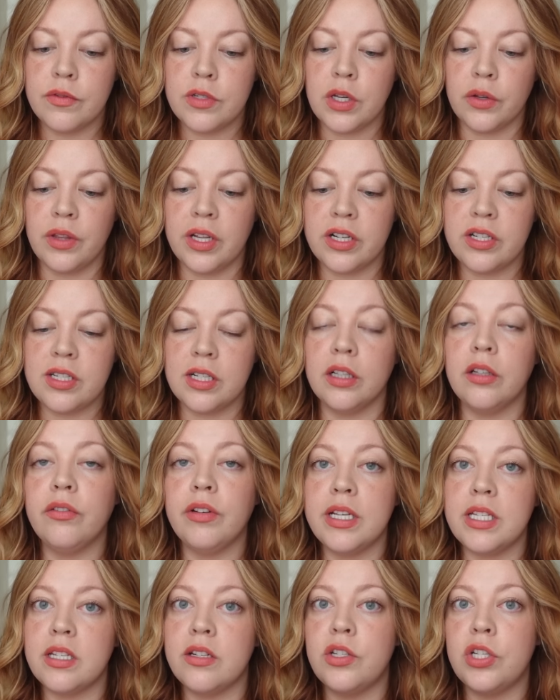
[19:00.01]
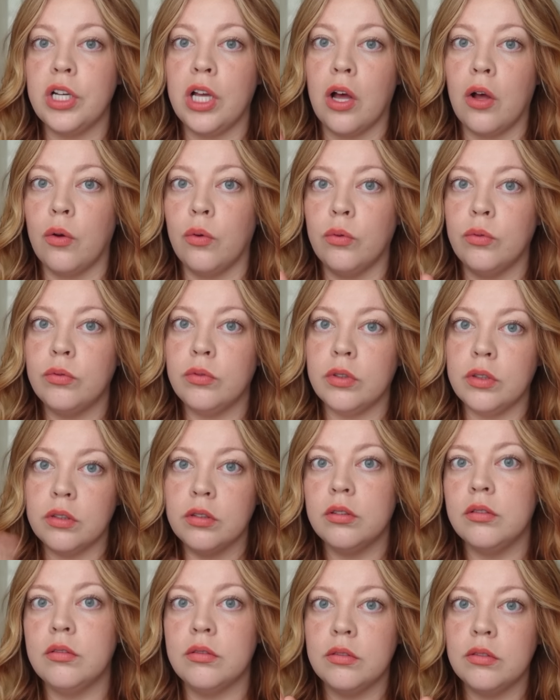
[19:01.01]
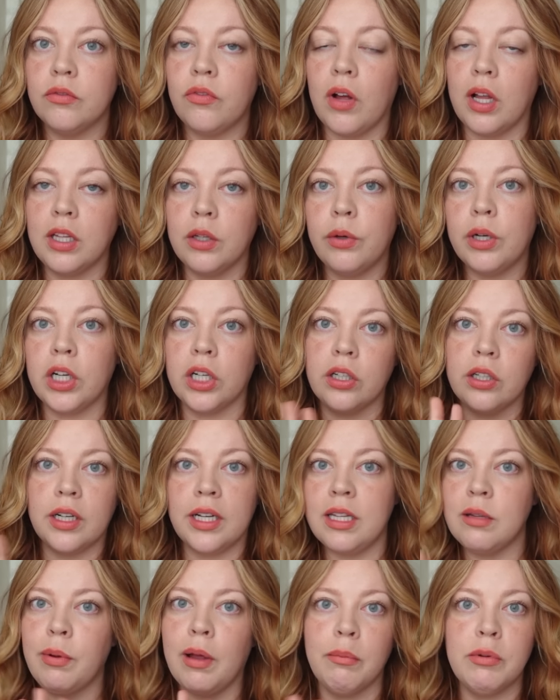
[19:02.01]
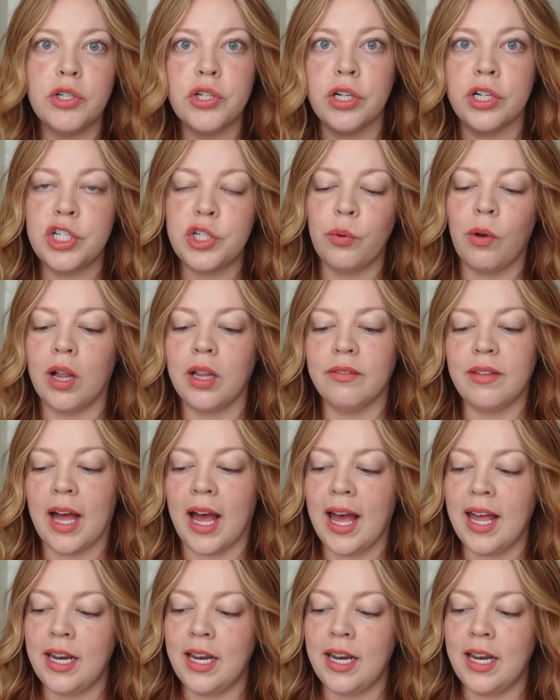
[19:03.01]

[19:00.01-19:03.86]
So there's still a reason to go follow her and the publisher and do all of that.